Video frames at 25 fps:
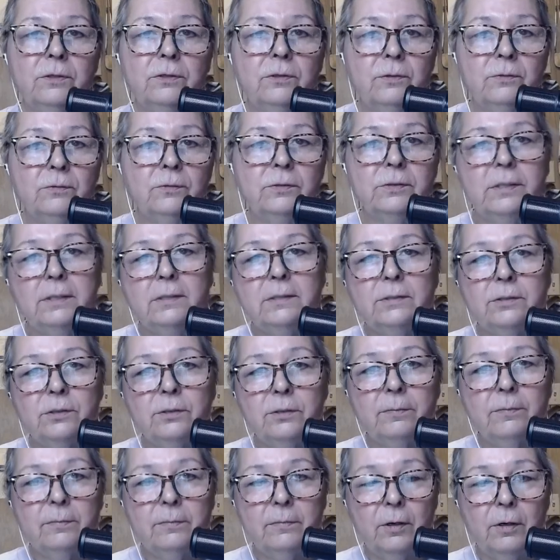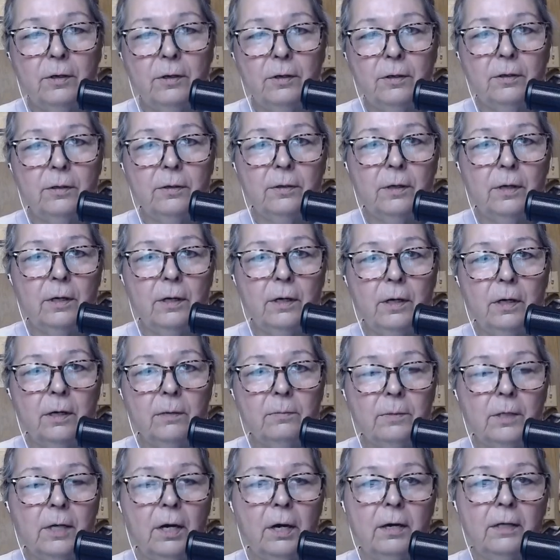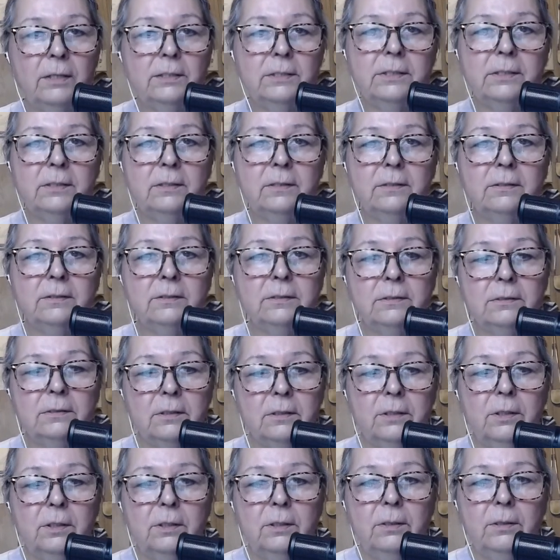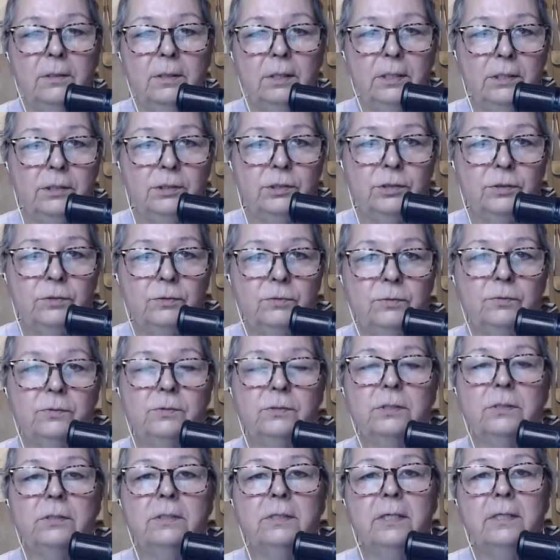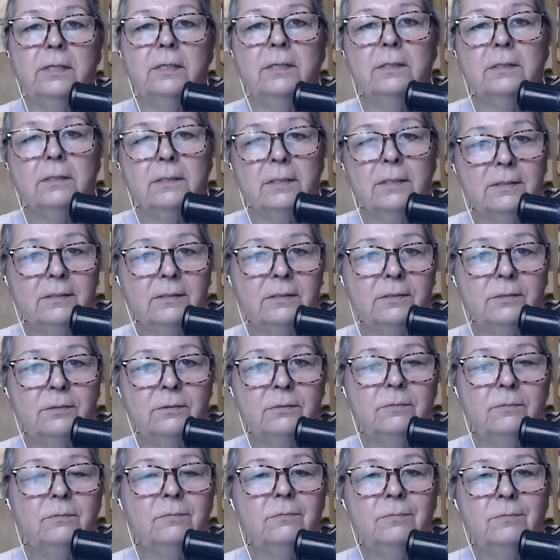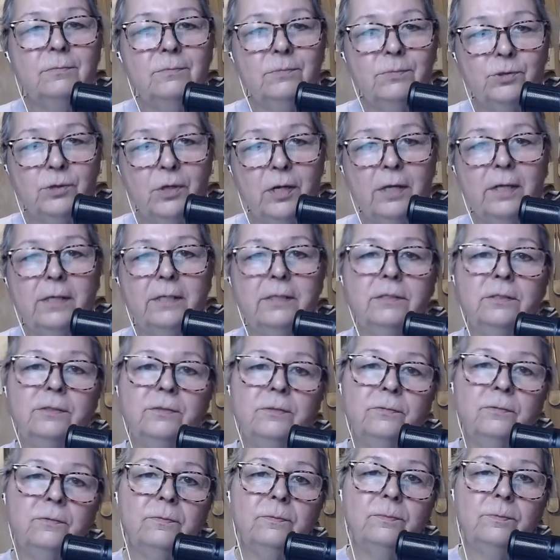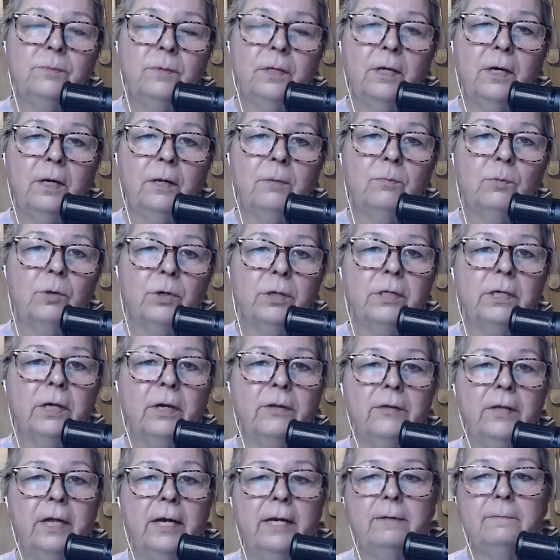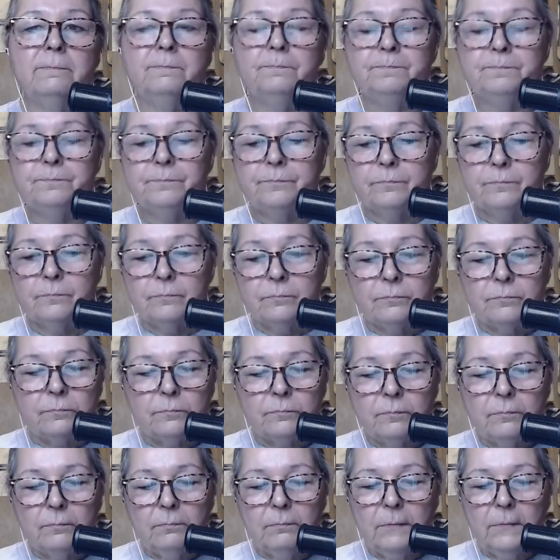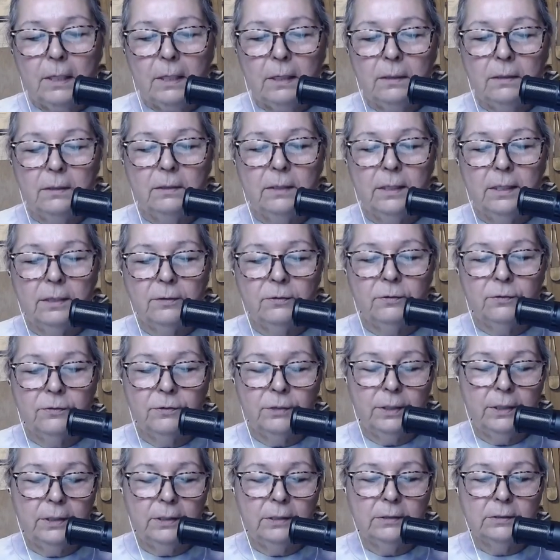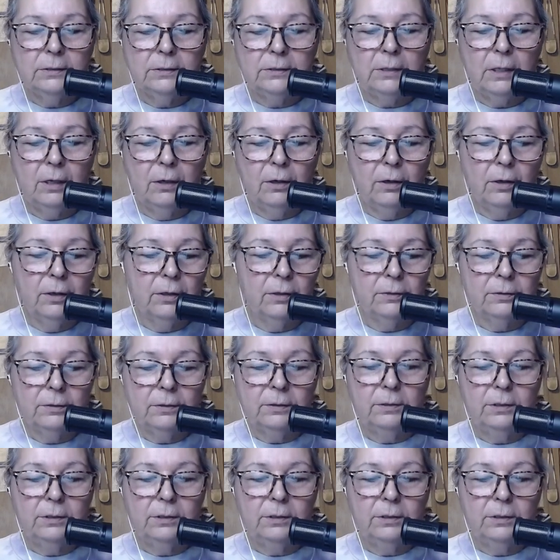those things are causing us issues, then let's try to work on that. And the other things are,